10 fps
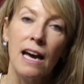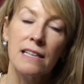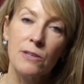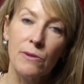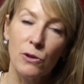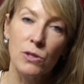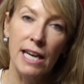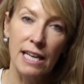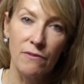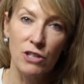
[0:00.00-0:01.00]
And so if you
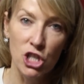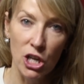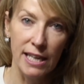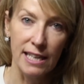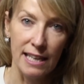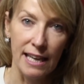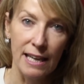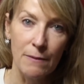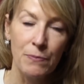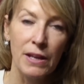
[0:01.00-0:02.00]
take it
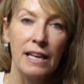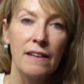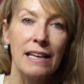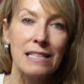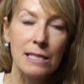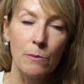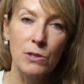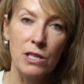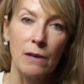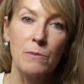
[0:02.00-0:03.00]
vaginally, that
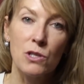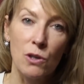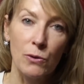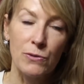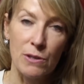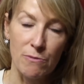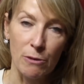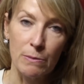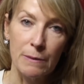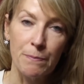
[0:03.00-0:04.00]
sometimes solves the
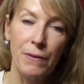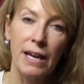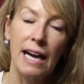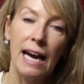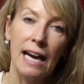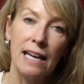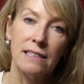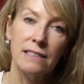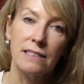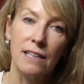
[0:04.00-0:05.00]
problem
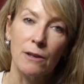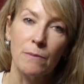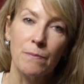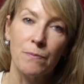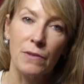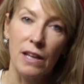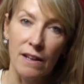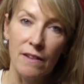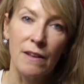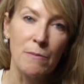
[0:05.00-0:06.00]
and um,
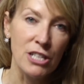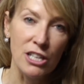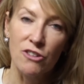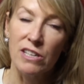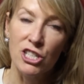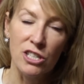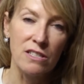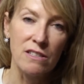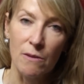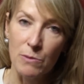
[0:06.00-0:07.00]
the progesterone is
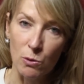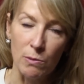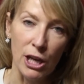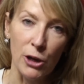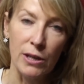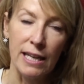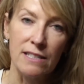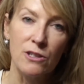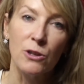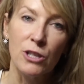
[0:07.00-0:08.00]
just absorbed locally
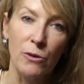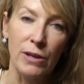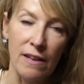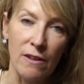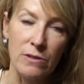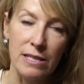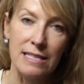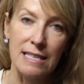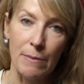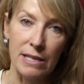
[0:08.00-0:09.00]
so you don't get those
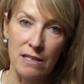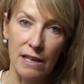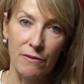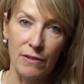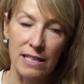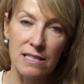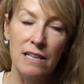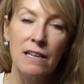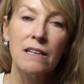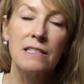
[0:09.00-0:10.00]
systemic side effects.
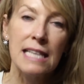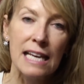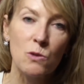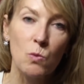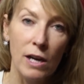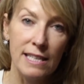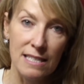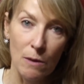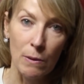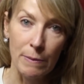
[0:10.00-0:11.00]
So that's why
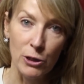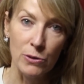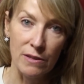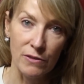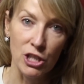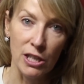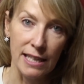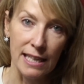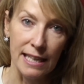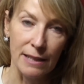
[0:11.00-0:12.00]
some women use it
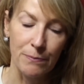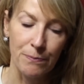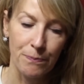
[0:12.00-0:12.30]
vaginally.